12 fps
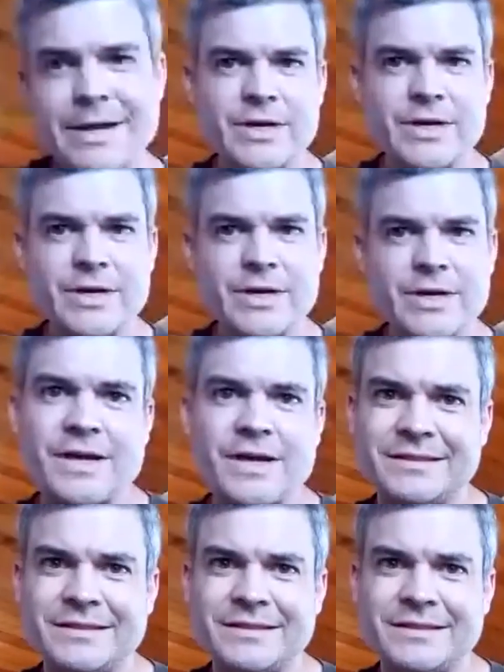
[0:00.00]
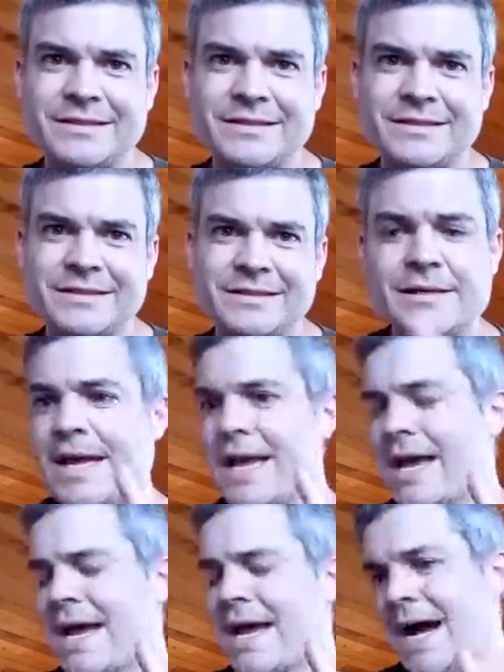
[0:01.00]
probably like 3 different events that
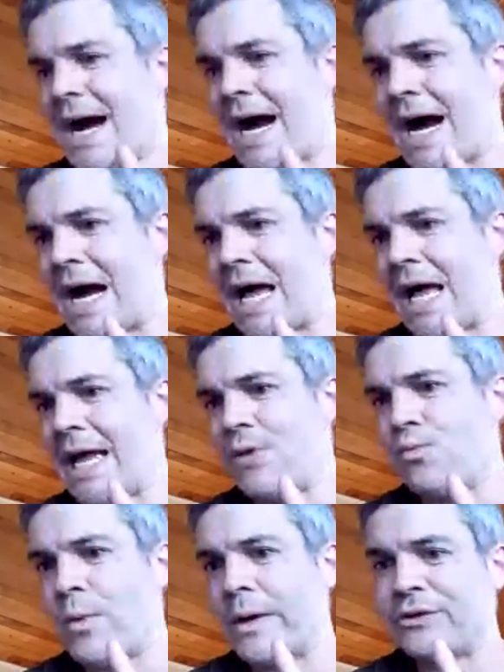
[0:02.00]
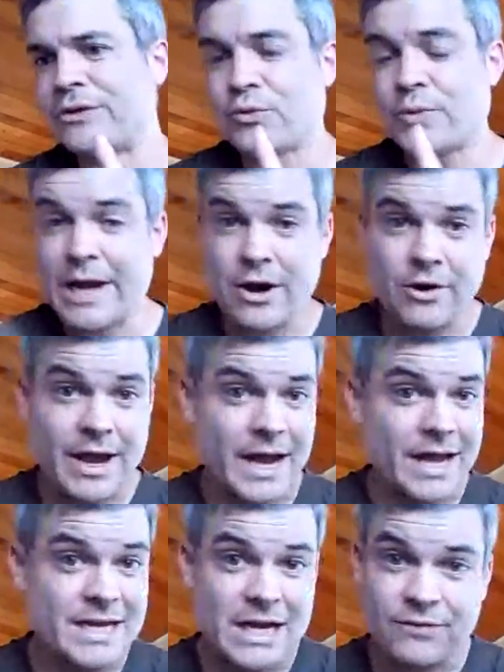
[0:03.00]
aligned. I
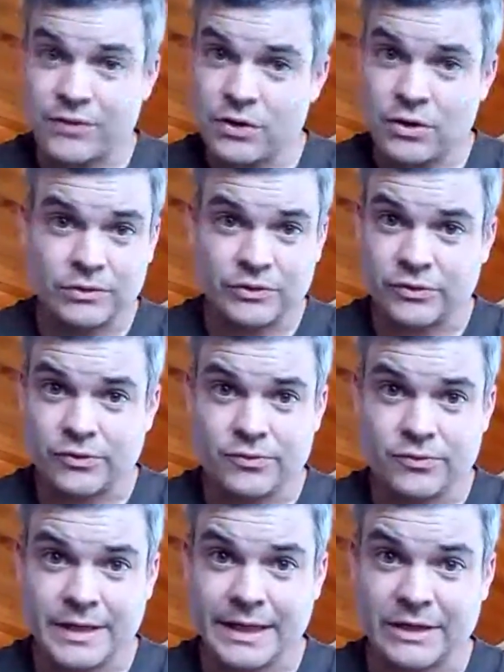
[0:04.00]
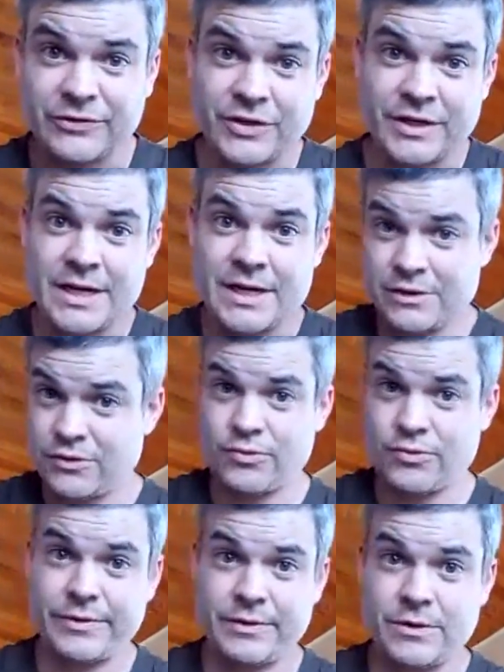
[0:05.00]
went to an area I'd never go to, like a
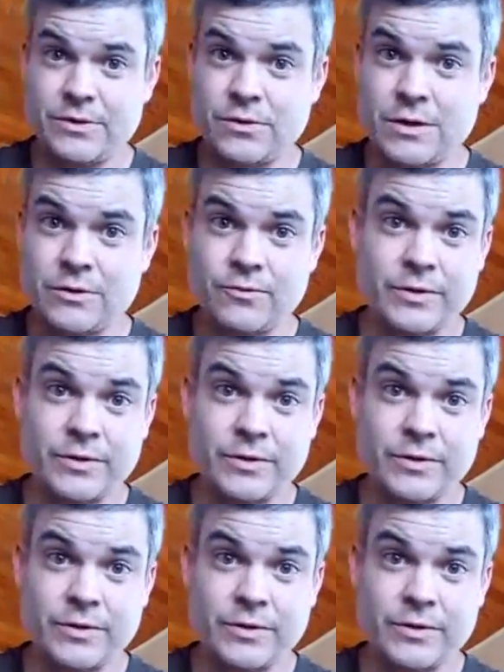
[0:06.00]
city in the north in New